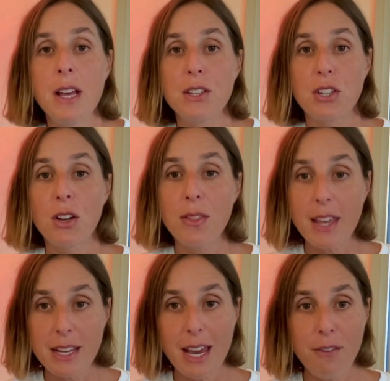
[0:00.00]
So
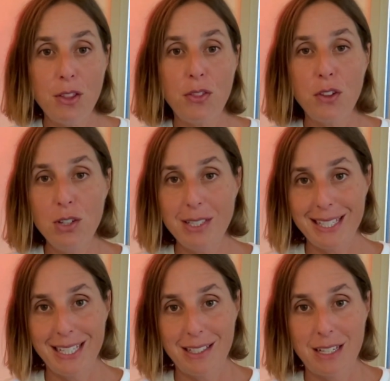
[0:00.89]
there you have it. Those are
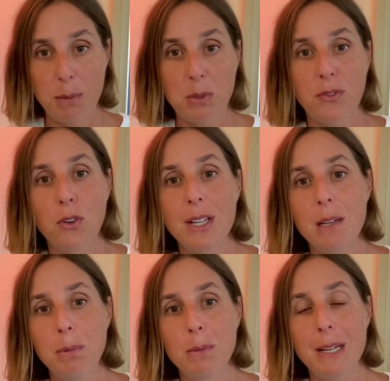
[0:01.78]
the steps for
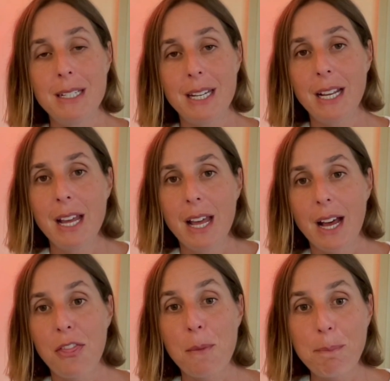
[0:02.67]
implementing
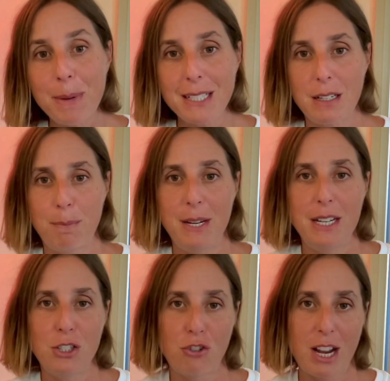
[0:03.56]
uh, the best
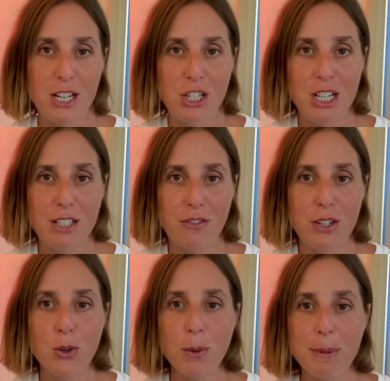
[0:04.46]
bidding strategies for
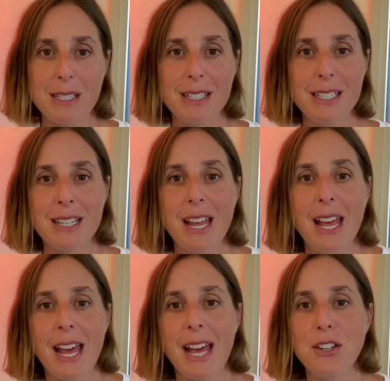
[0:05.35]
your business.
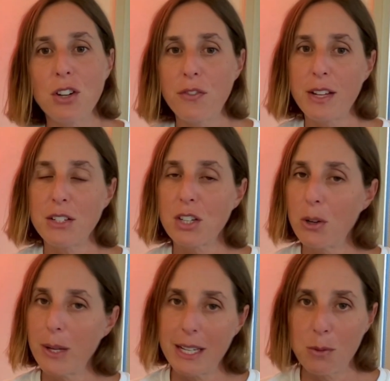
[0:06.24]
And don't forget to
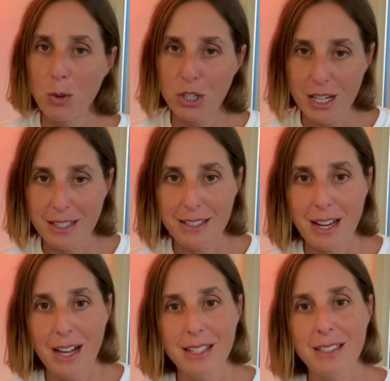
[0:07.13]
go ahead and watch that
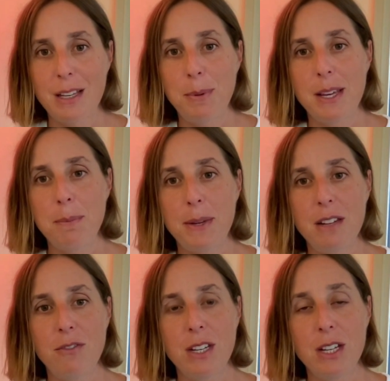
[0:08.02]
target C P A
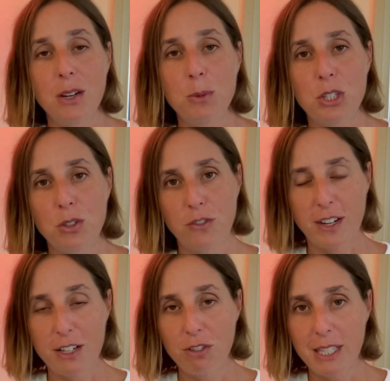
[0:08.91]
bidding video, which you'll
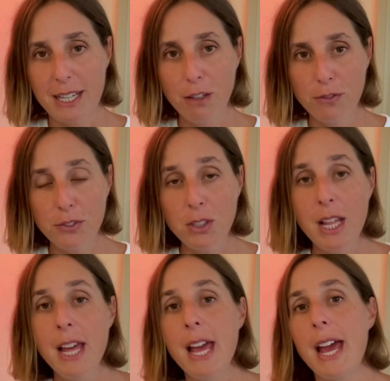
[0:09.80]
find really helpful.
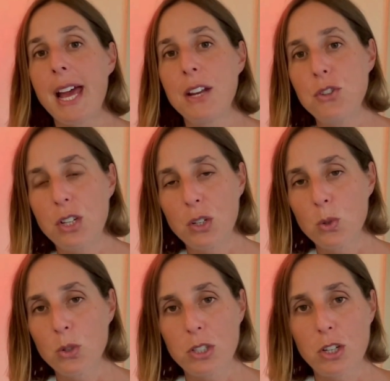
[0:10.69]
And you can
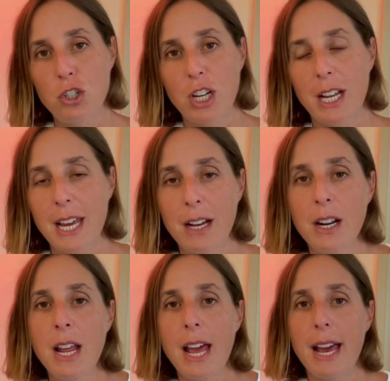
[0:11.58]
also check out
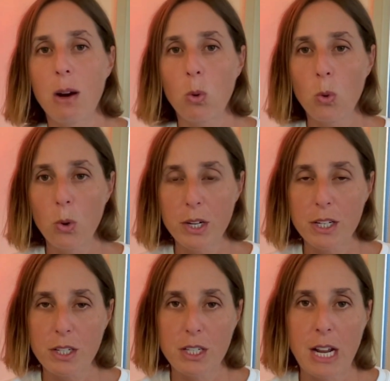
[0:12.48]
our
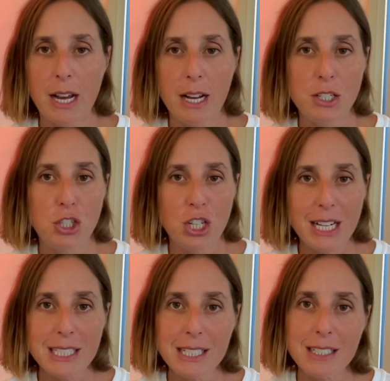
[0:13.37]
audit uh,
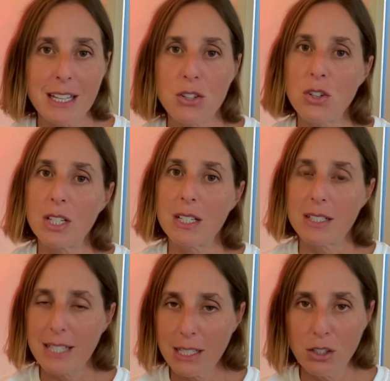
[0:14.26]
checklist that you can
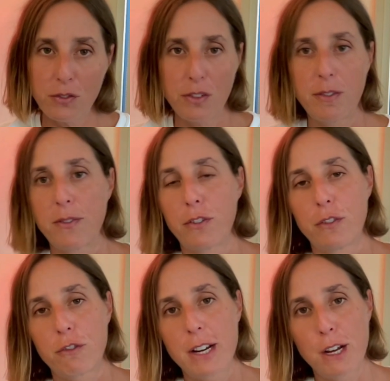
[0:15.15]
download for, for
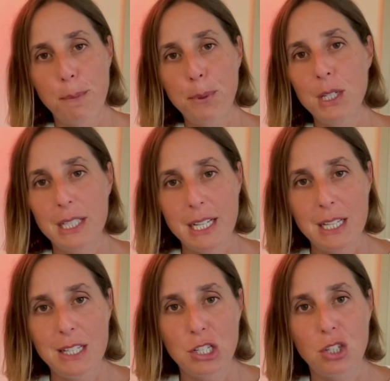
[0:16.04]
free. I'll put a link
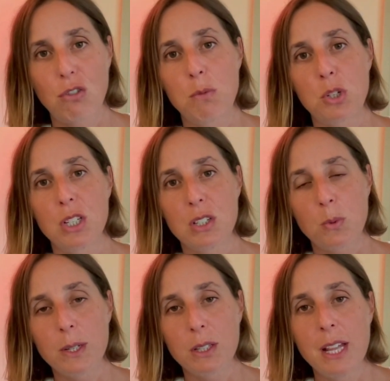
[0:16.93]
in the description
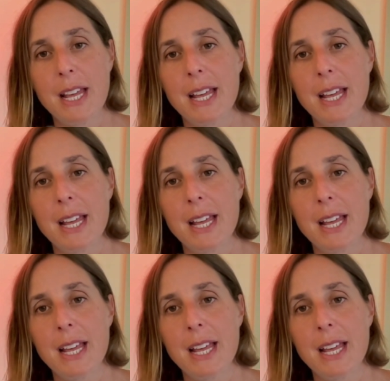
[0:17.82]
as well.